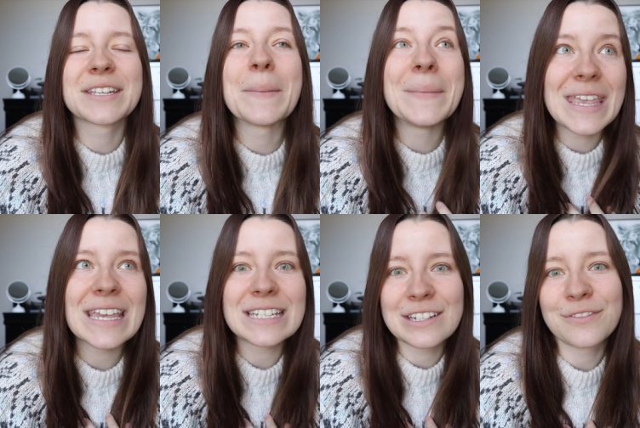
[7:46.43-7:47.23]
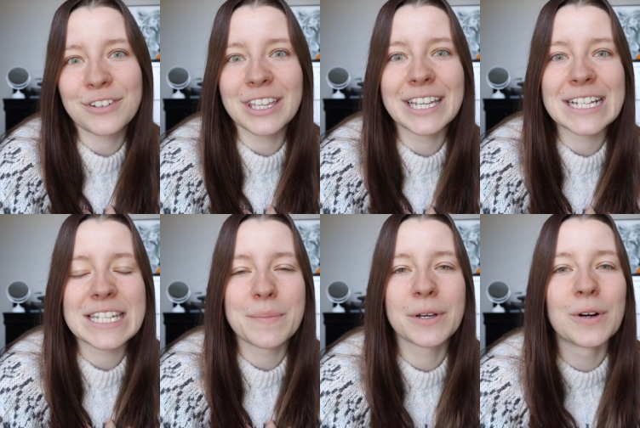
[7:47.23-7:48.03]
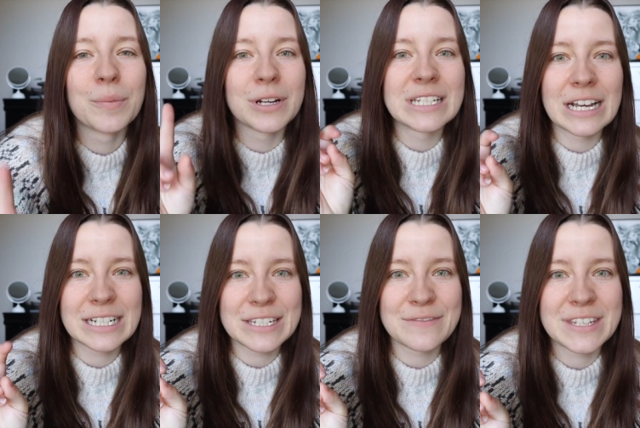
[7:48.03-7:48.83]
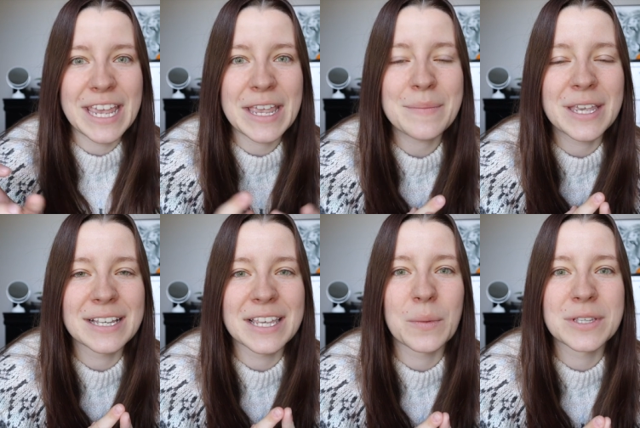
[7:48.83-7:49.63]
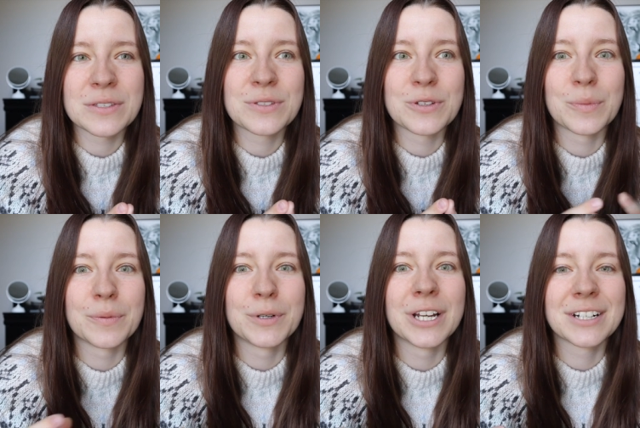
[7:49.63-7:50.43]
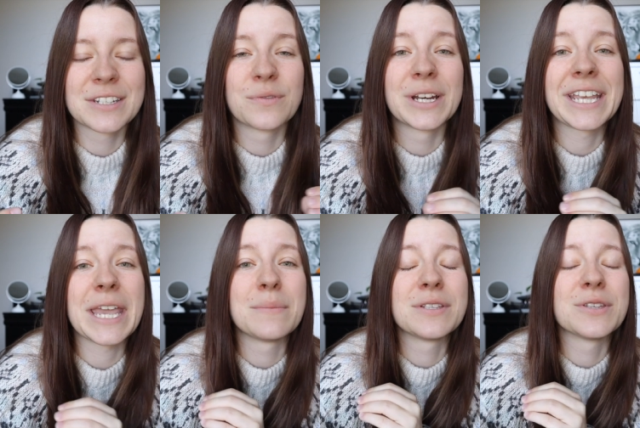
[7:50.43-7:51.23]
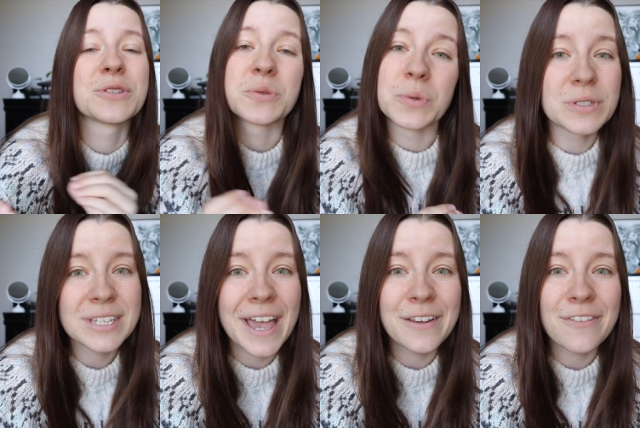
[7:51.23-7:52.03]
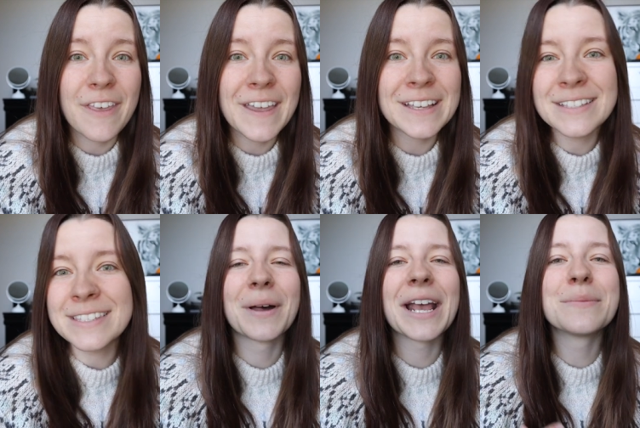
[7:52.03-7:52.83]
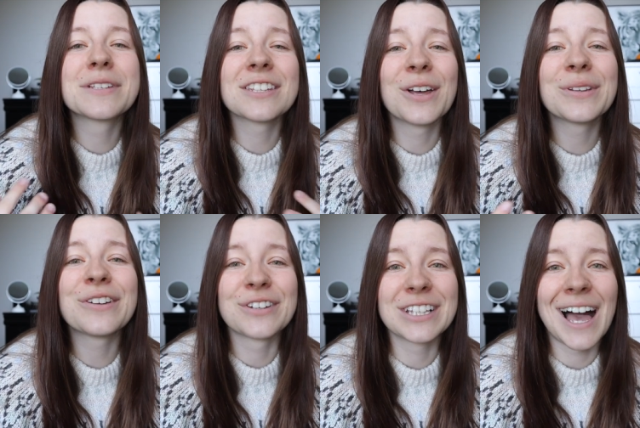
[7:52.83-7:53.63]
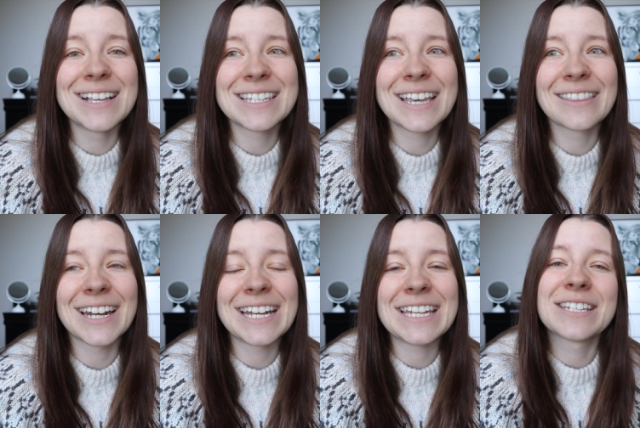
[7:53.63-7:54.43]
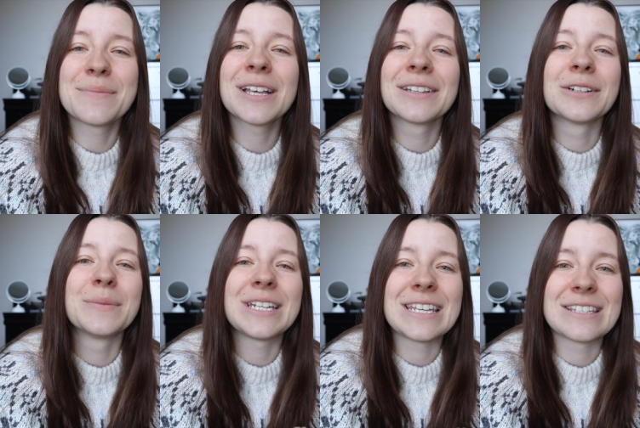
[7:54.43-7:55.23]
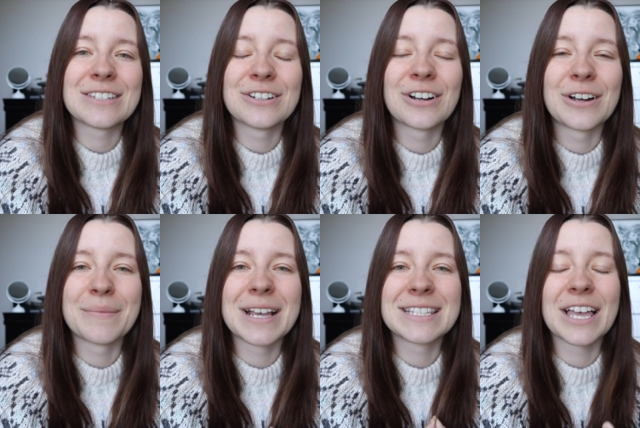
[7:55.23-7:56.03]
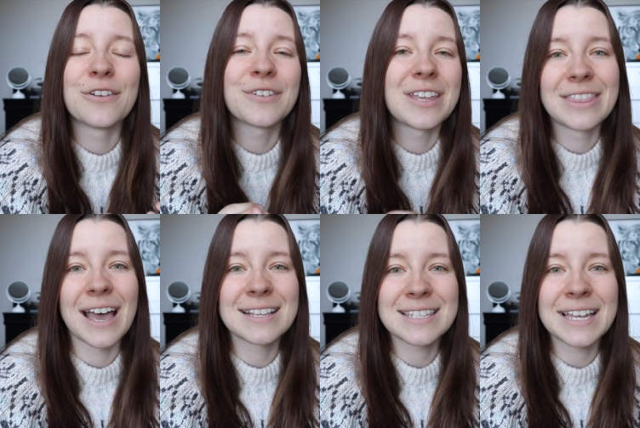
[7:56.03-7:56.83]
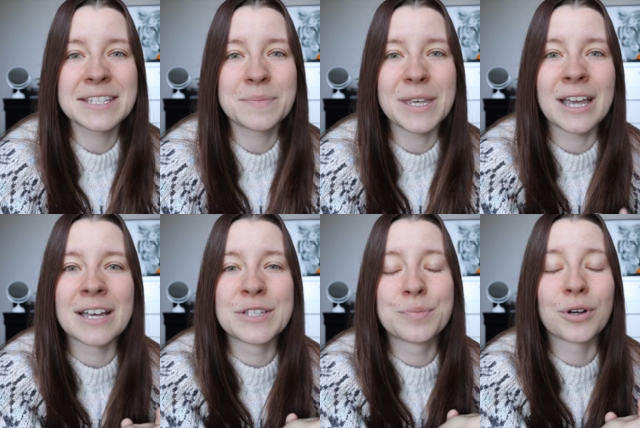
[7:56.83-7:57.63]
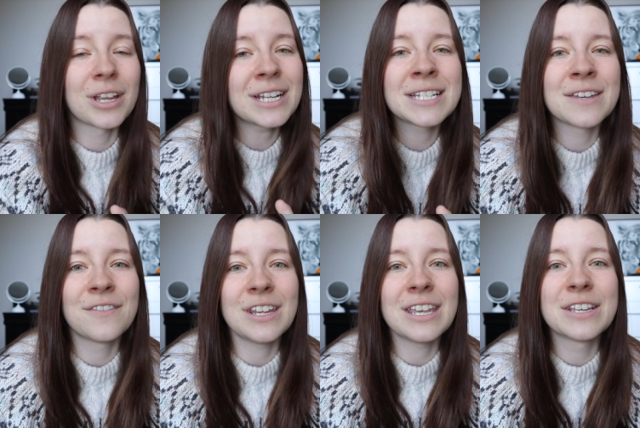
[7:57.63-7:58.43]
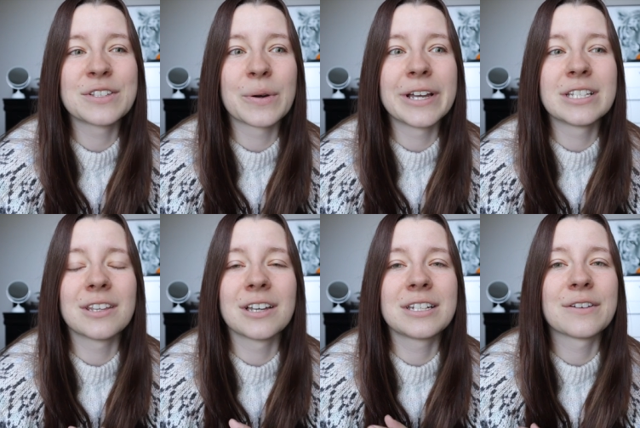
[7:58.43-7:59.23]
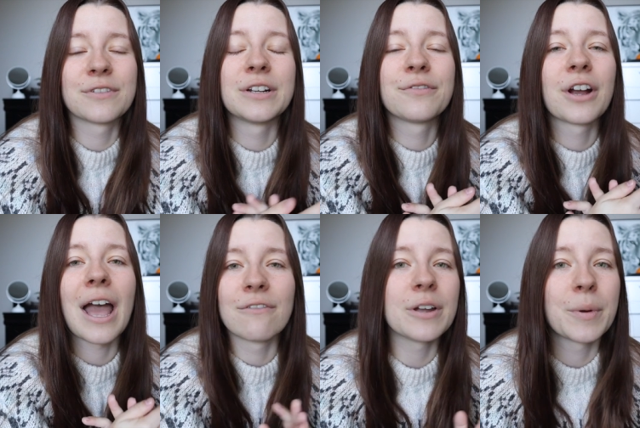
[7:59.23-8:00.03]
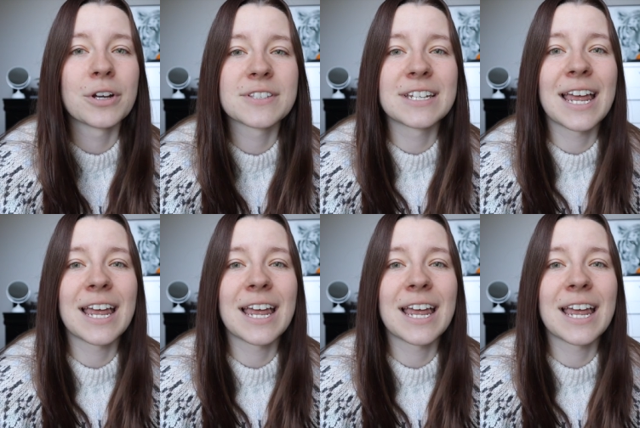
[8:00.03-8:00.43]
to me, it didn't feel like a typical productive day because I wasn't super productive when it came to the school side of things. But I am slowly realizing that I need to be a little bit easier on myself in that sense because productivity is going to look different for every person